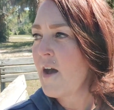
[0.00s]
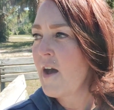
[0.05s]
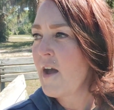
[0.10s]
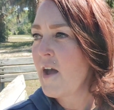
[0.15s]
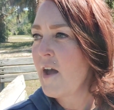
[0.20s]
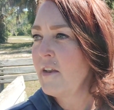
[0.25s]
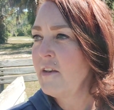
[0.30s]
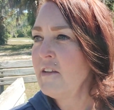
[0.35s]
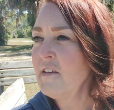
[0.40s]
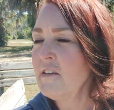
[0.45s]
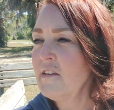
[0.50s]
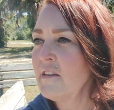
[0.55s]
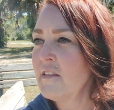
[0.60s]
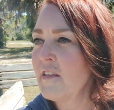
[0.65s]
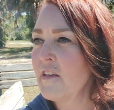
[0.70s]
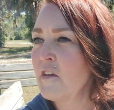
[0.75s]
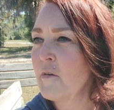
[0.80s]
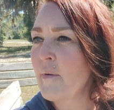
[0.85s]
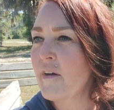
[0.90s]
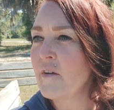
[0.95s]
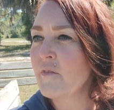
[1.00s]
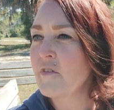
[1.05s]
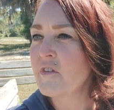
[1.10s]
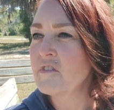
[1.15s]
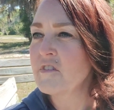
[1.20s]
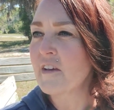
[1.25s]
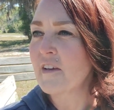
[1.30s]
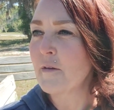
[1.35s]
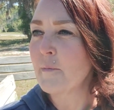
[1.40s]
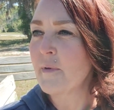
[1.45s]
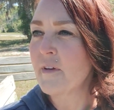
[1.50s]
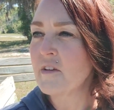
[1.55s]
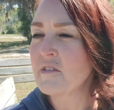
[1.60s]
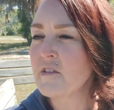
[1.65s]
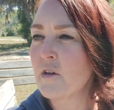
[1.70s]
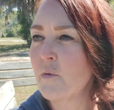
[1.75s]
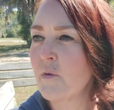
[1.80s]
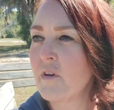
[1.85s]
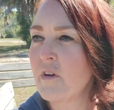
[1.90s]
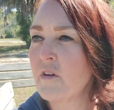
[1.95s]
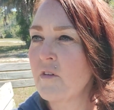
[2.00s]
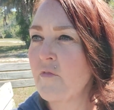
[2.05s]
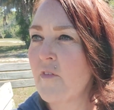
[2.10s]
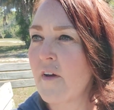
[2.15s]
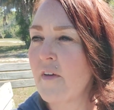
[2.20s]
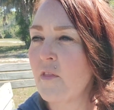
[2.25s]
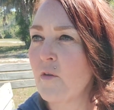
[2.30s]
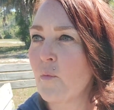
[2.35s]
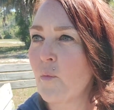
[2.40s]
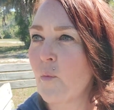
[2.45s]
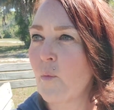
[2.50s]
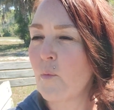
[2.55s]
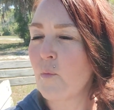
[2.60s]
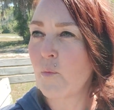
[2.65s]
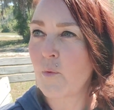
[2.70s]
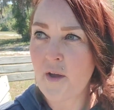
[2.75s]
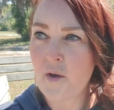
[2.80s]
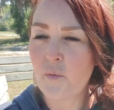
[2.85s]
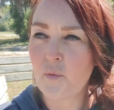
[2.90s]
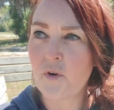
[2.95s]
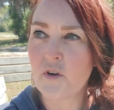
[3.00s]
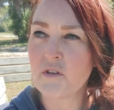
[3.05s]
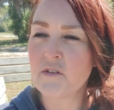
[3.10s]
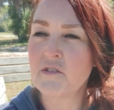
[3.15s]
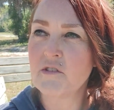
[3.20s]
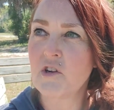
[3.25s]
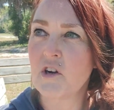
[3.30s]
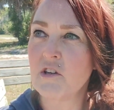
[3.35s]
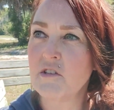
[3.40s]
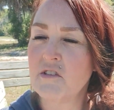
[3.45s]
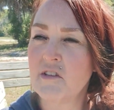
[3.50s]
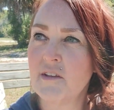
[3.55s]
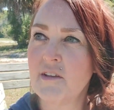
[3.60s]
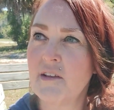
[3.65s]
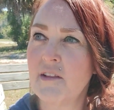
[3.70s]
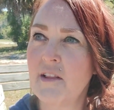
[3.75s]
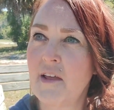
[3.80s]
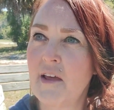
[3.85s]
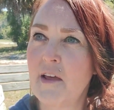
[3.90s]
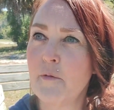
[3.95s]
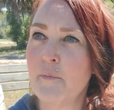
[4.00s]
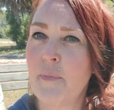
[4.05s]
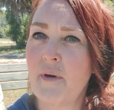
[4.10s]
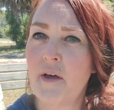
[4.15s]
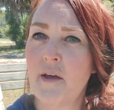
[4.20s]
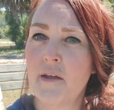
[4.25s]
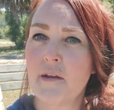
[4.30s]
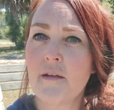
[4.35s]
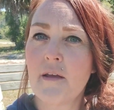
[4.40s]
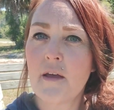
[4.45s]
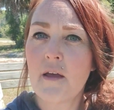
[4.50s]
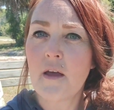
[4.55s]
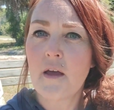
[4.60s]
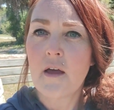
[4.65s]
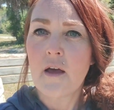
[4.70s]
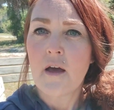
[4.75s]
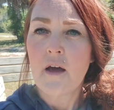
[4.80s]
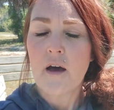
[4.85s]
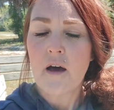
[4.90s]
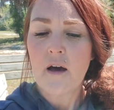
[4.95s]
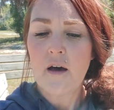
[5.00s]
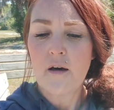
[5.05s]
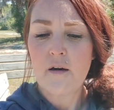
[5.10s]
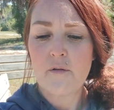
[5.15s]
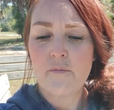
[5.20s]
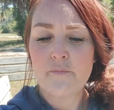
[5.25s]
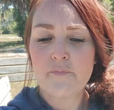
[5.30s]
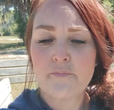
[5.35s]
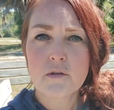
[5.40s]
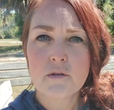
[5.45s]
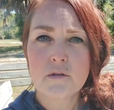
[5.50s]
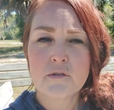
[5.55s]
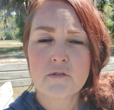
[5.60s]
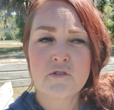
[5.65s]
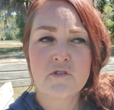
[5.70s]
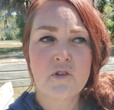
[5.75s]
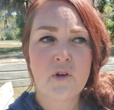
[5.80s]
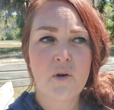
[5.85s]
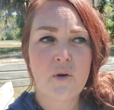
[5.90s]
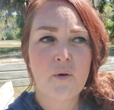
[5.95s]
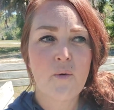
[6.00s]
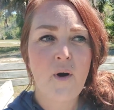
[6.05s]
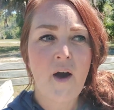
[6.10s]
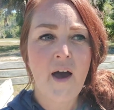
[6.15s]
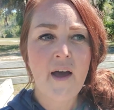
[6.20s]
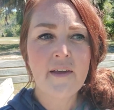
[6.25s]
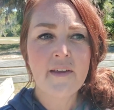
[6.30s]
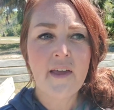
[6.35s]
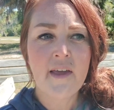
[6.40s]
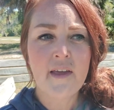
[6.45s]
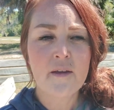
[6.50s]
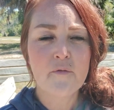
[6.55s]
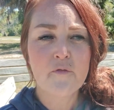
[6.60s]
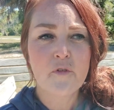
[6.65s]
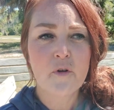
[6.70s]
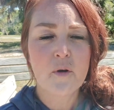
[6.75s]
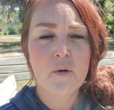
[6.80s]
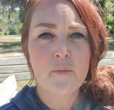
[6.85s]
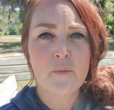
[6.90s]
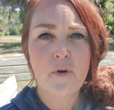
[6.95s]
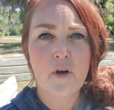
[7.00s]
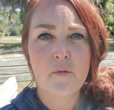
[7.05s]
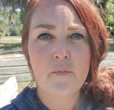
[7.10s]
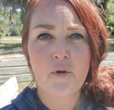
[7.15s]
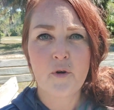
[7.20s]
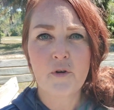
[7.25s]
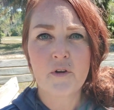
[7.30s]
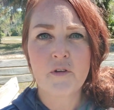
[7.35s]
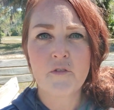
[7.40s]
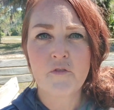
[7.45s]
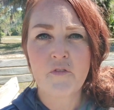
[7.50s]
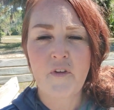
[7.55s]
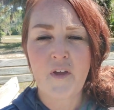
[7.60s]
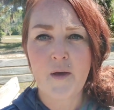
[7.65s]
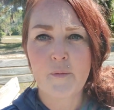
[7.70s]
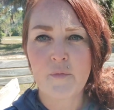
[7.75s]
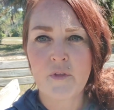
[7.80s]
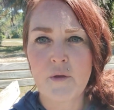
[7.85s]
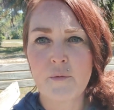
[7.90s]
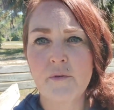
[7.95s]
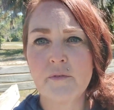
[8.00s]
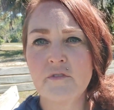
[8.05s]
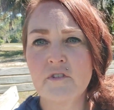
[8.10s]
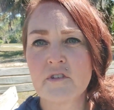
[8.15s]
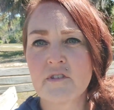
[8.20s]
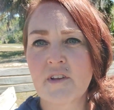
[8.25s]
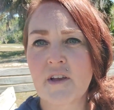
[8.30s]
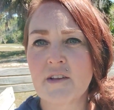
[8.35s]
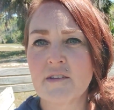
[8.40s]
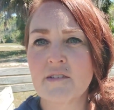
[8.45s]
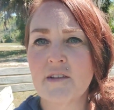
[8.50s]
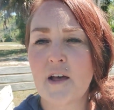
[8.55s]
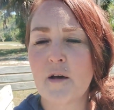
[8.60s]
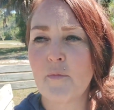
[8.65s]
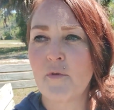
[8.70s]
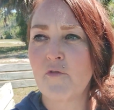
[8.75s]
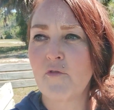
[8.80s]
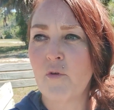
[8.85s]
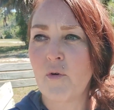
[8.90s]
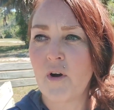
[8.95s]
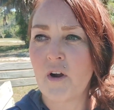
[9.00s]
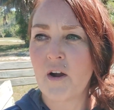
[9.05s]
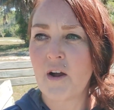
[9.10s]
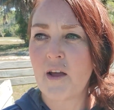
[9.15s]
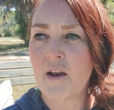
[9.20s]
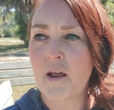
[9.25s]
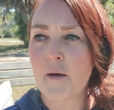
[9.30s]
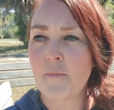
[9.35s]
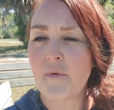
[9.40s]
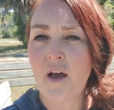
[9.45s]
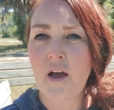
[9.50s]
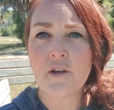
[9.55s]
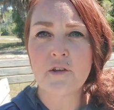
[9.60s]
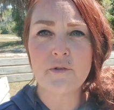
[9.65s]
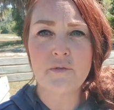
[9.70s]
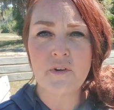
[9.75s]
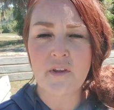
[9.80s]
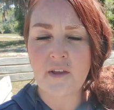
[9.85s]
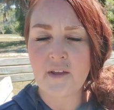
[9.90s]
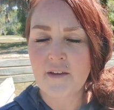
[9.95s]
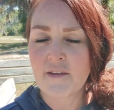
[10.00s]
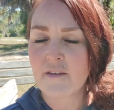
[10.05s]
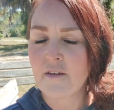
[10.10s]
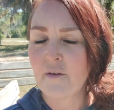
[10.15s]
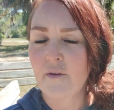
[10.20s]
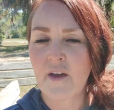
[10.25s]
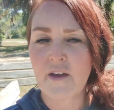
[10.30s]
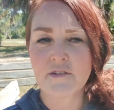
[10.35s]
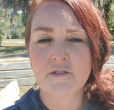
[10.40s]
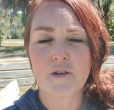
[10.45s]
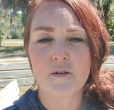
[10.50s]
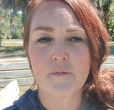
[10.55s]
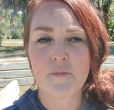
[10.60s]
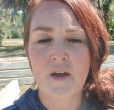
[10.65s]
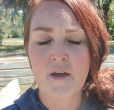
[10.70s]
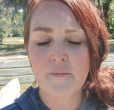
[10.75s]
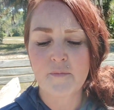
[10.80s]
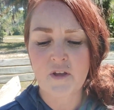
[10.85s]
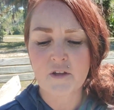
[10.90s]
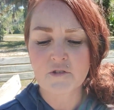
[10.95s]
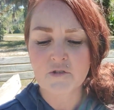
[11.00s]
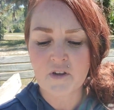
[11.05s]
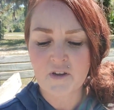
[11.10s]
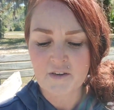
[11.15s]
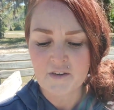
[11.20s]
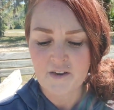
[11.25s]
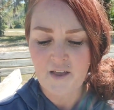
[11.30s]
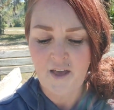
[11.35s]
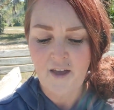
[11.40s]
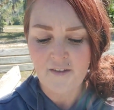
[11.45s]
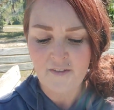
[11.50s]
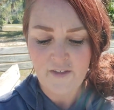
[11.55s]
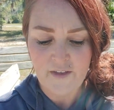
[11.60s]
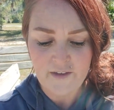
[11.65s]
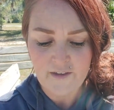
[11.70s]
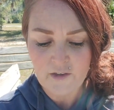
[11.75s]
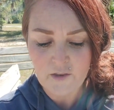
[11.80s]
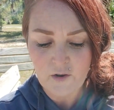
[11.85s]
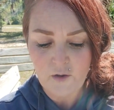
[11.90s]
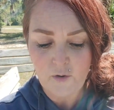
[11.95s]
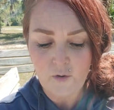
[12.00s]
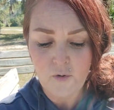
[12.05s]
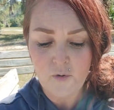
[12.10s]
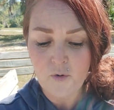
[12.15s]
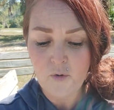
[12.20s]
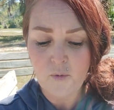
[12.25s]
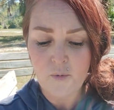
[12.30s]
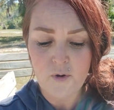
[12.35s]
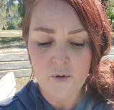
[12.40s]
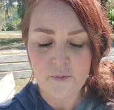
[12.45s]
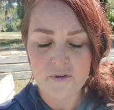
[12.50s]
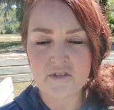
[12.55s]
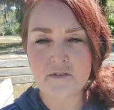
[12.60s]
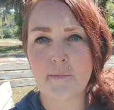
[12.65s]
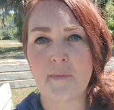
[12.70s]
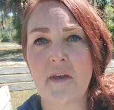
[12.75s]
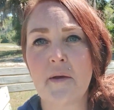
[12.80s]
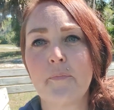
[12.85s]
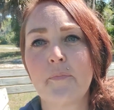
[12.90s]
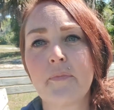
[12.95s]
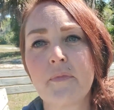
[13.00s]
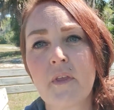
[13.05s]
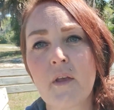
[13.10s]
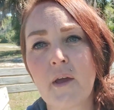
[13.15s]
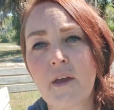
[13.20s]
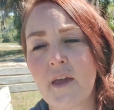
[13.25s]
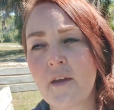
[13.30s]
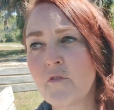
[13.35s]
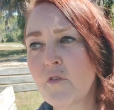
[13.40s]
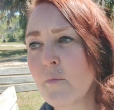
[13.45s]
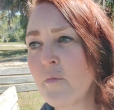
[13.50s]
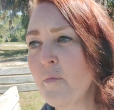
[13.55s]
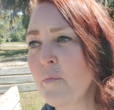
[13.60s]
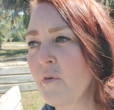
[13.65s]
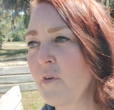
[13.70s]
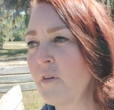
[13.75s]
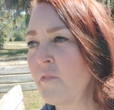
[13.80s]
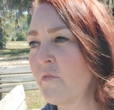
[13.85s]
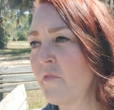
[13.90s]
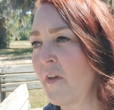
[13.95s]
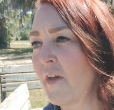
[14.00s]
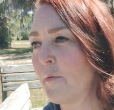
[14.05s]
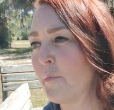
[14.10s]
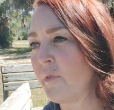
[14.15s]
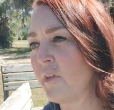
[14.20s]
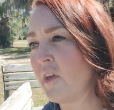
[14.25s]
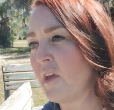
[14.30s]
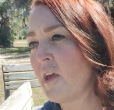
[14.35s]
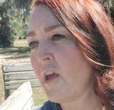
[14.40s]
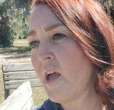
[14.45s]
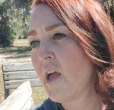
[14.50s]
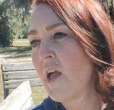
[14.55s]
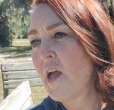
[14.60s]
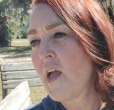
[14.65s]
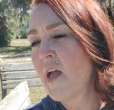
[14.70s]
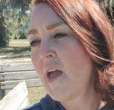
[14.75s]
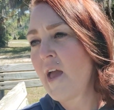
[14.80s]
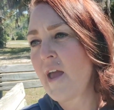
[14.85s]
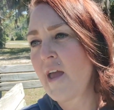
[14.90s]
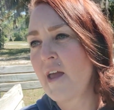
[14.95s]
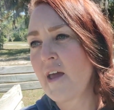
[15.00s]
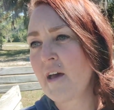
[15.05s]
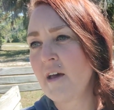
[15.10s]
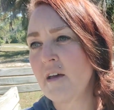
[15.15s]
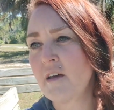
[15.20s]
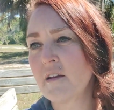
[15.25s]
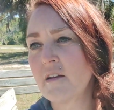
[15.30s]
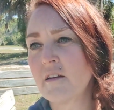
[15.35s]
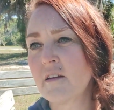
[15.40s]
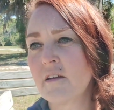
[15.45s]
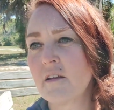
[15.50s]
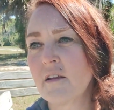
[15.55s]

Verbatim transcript: I needed to think about it for a second because I wanted to find the right words to articulate, but um, so I came from a broken family. We've discussed that before, and I'm not unique. Okay, so I'm, I'm not trying to act like, you know, oh, woe is me. I came from a broken family, and